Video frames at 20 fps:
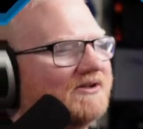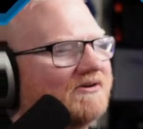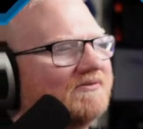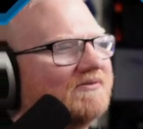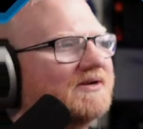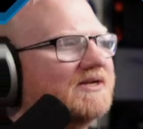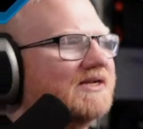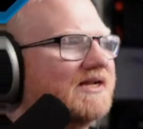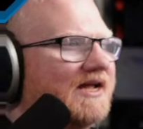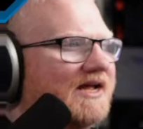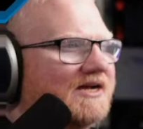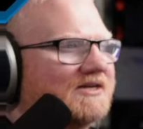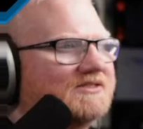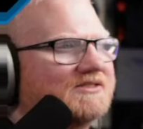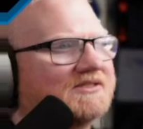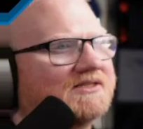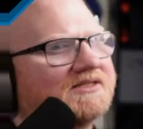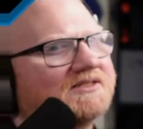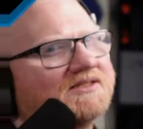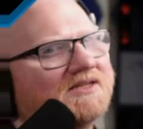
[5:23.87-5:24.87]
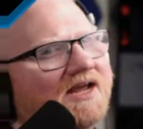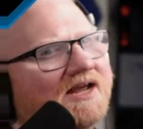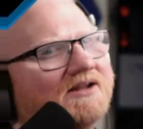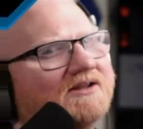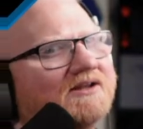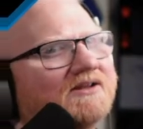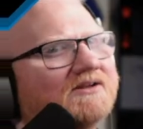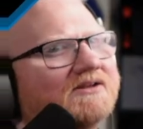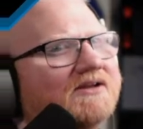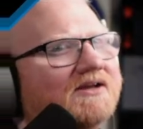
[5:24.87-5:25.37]
to go in and actually
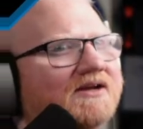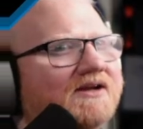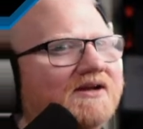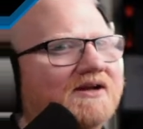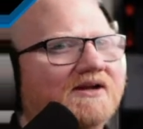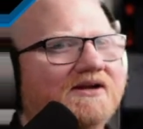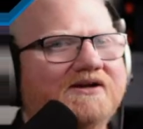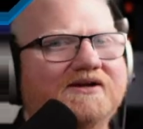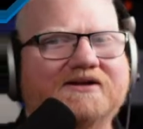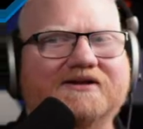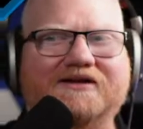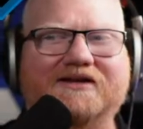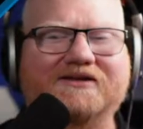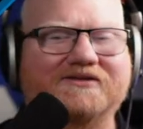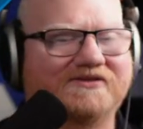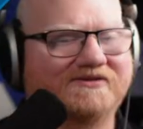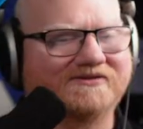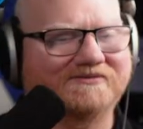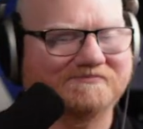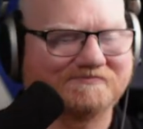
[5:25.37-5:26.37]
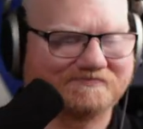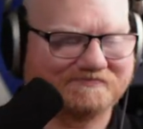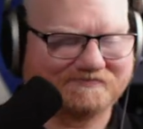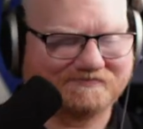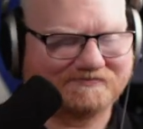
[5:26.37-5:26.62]
tell it. It's